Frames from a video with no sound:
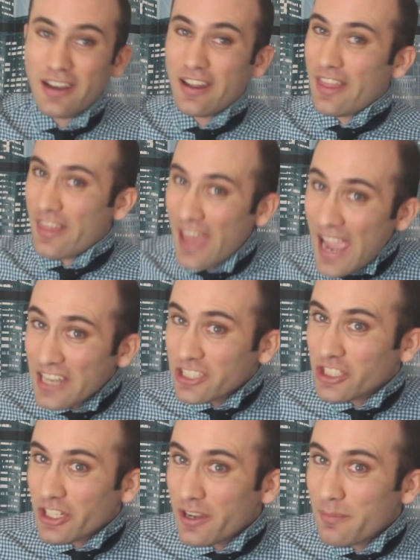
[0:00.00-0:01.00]
Now,
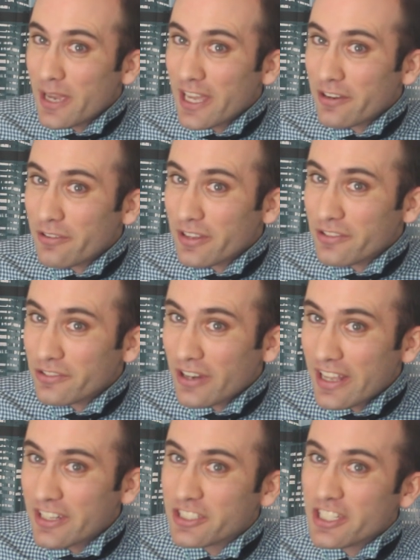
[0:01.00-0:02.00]
that gerrymandering
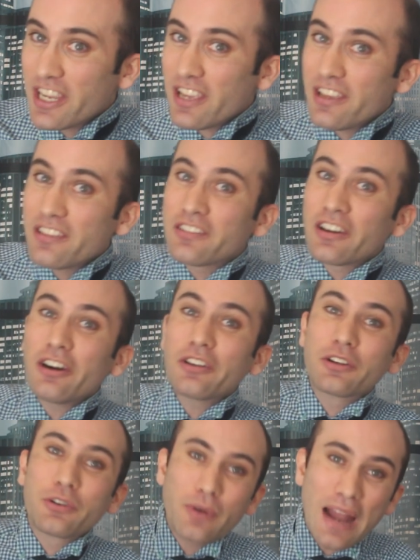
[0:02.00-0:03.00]
strategy is
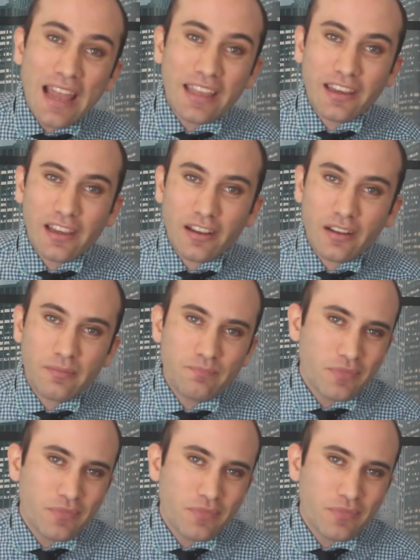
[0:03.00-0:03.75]
called cracking.